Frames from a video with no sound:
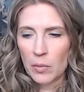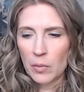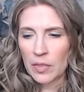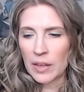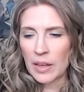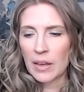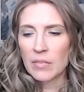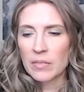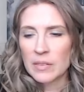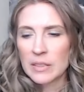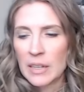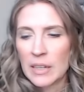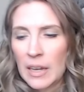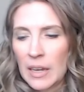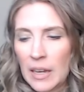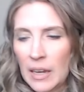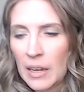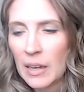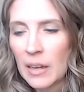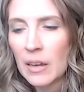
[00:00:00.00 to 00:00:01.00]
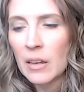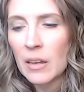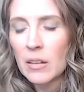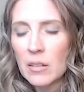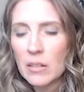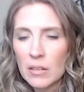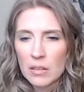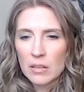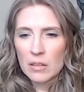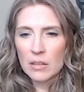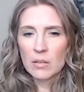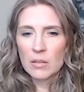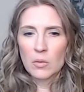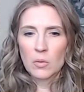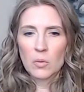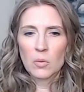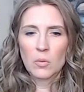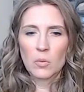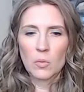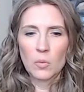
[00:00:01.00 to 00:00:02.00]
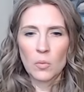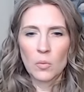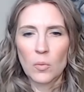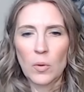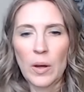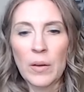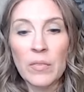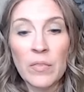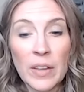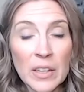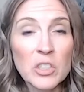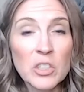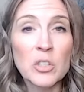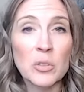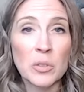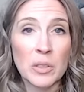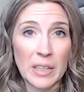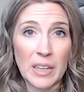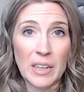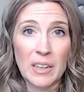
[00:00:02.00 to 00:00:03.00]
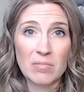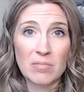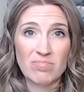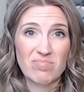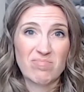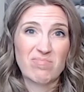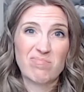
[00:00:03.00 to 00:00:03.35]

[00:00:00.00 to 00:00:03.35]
The FDA eventually